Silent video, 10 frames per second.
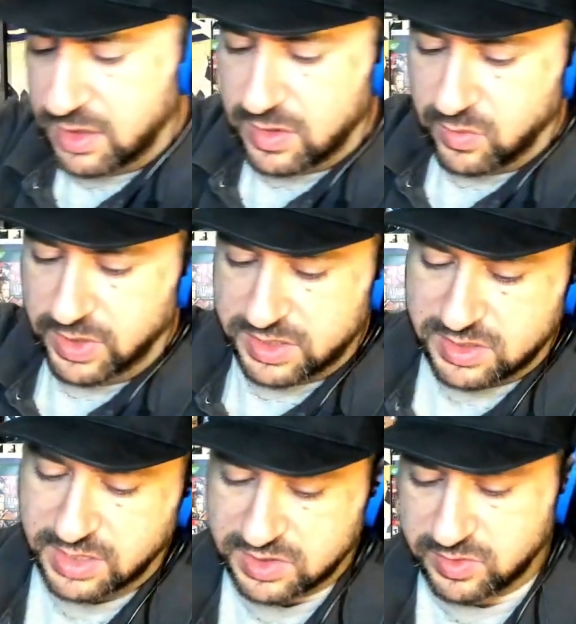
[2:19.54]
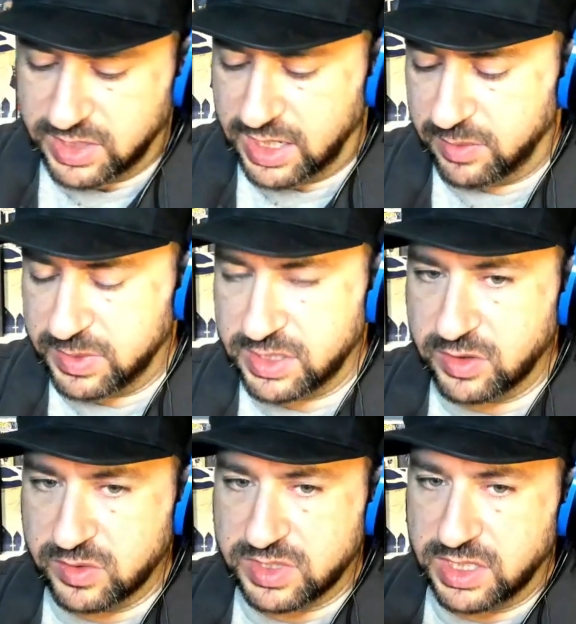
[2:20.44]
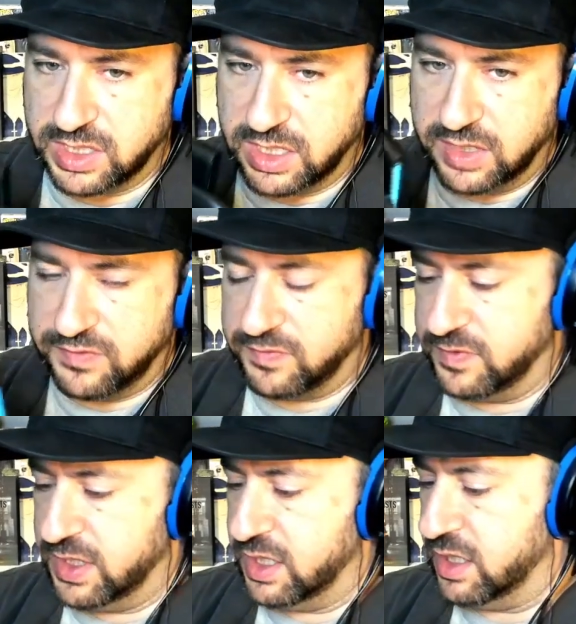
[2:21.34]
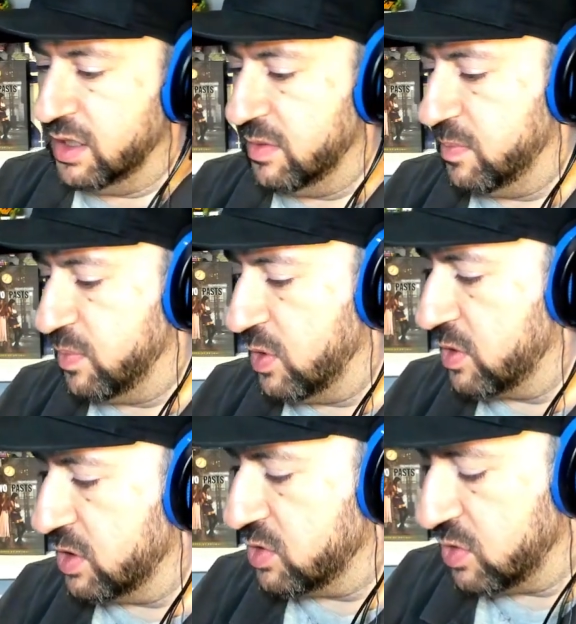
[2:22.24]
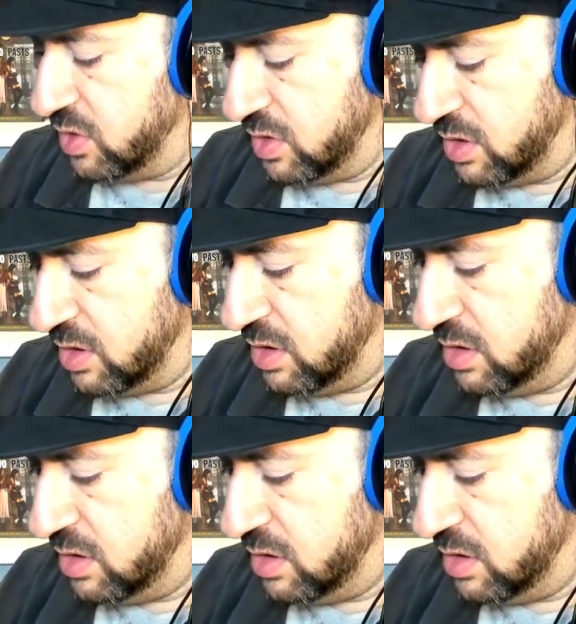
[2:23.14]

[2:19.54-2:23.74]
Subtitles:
Which, this would I be using if the Pro Controller...